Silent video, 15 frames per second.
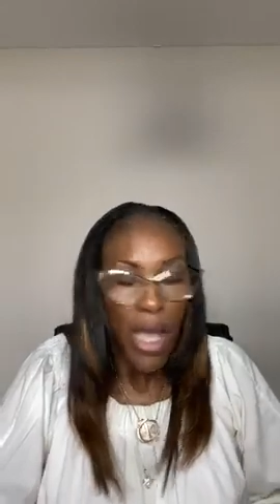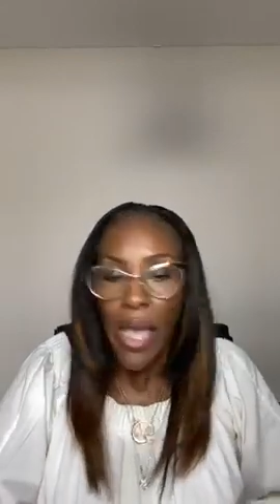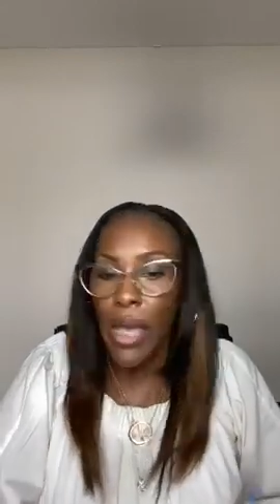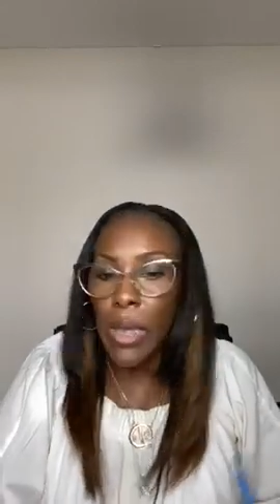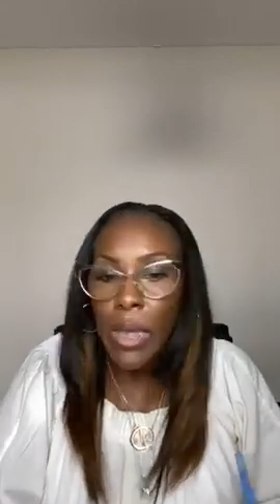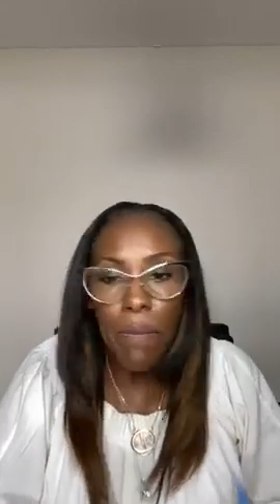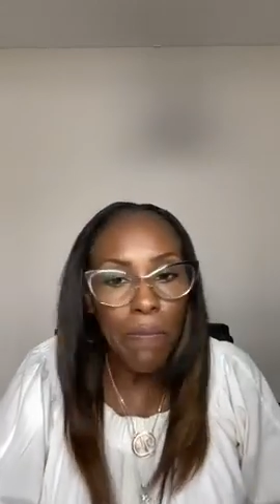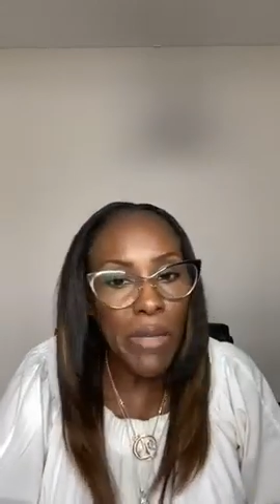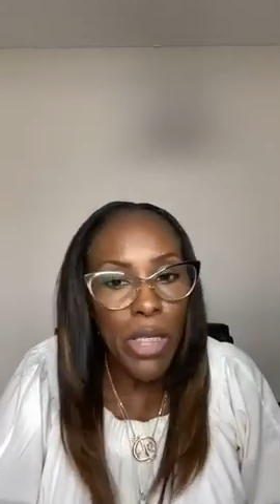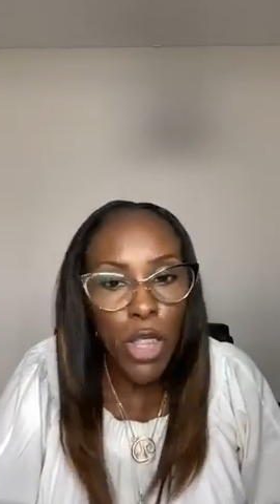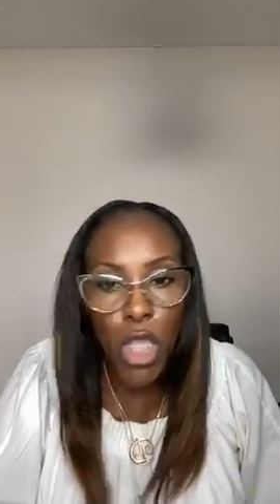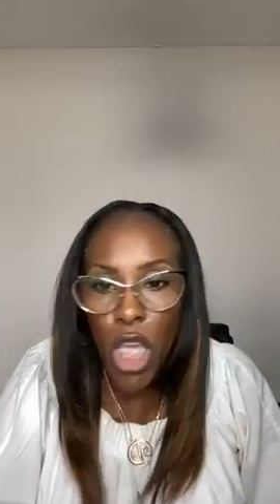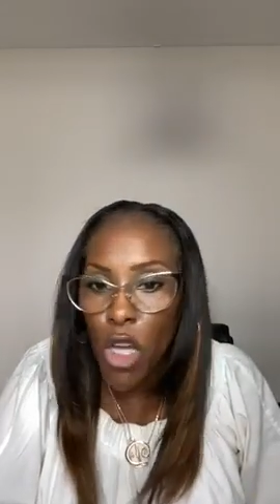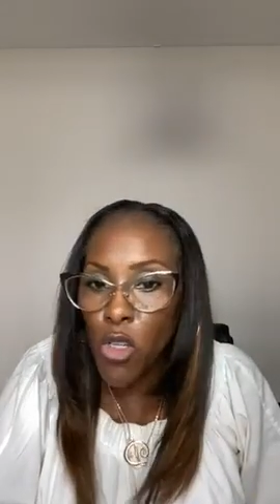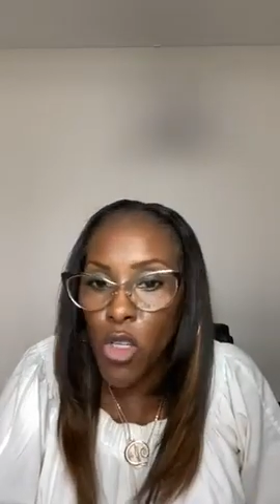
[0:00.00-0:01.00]
And let me
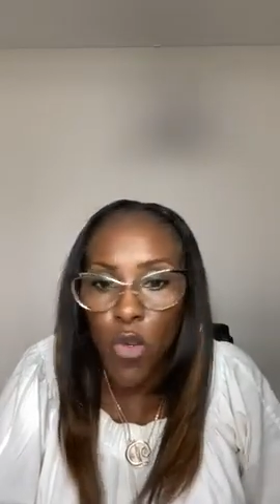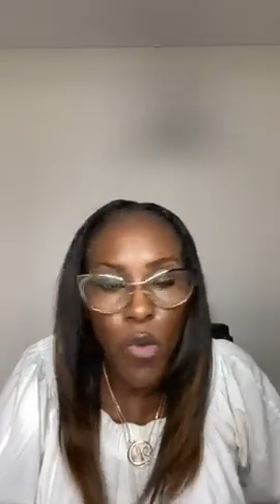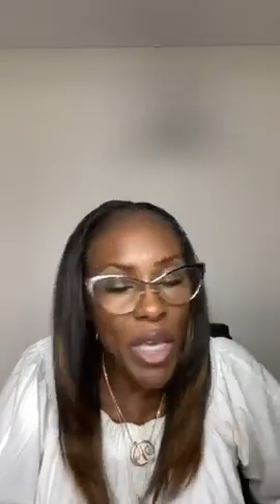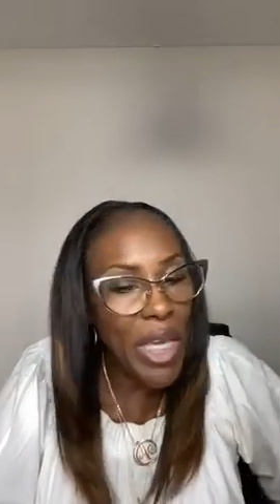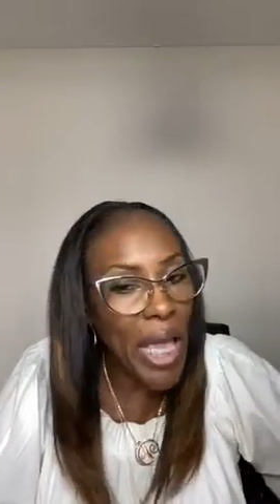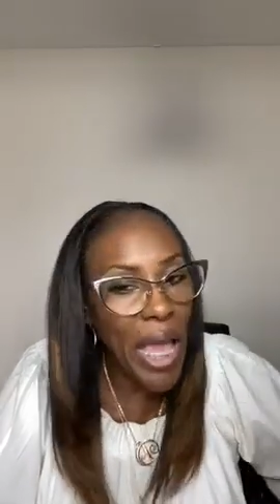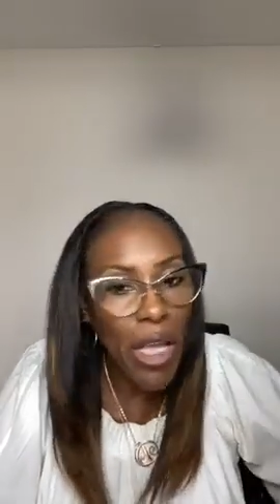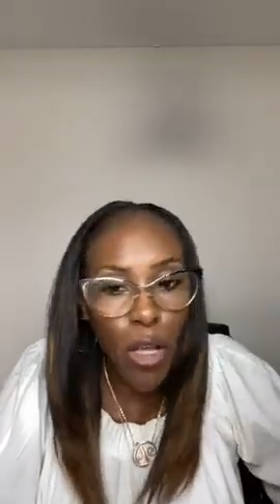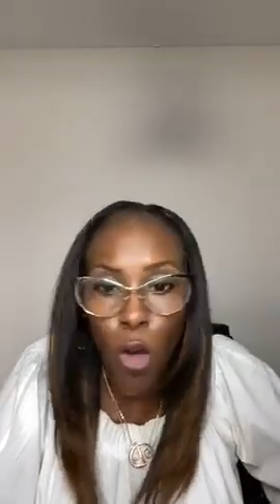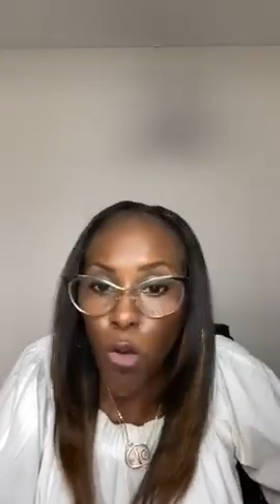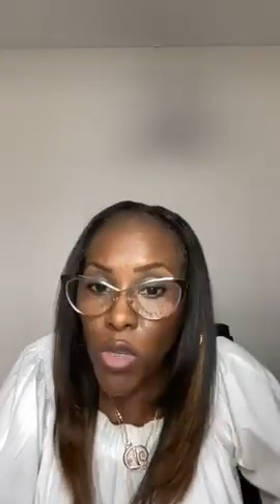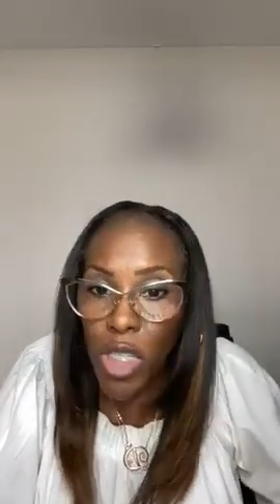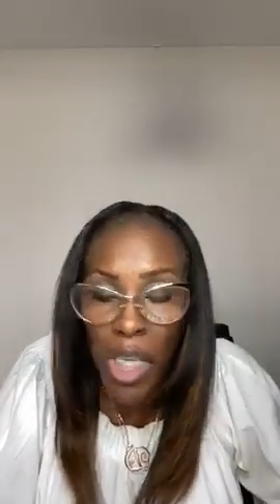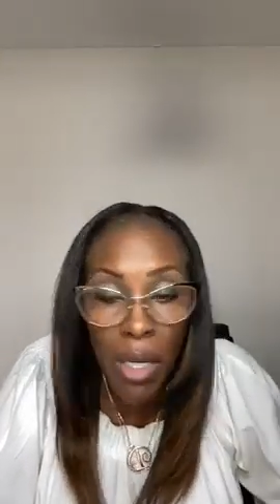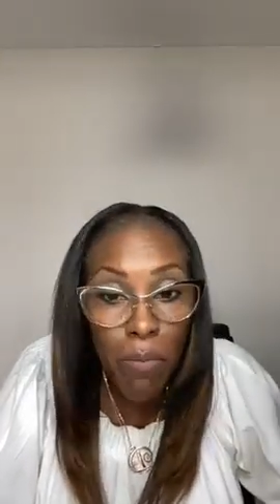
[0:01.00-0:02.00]
tell you, he ain't going
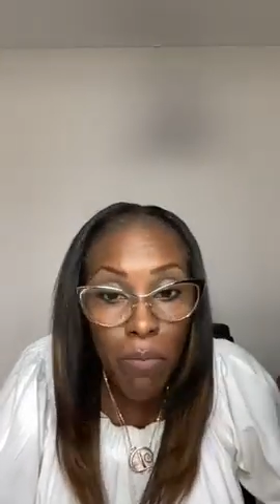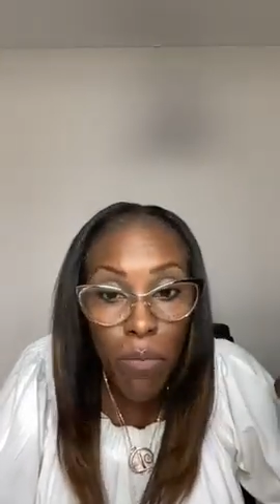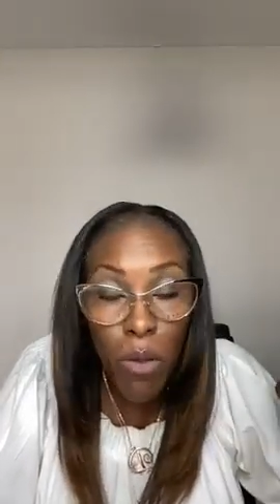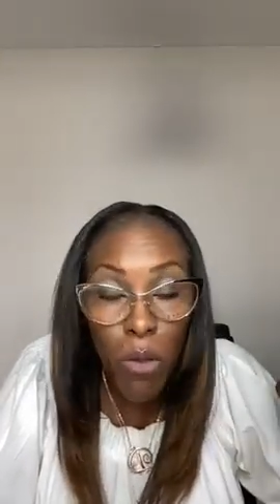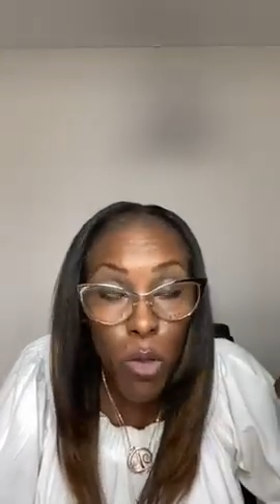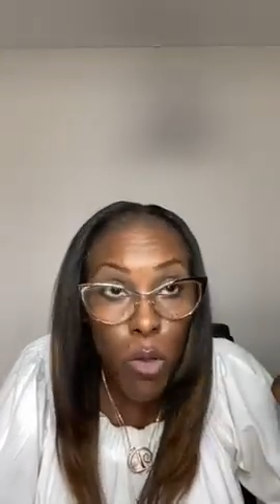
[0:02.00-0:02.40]
to keep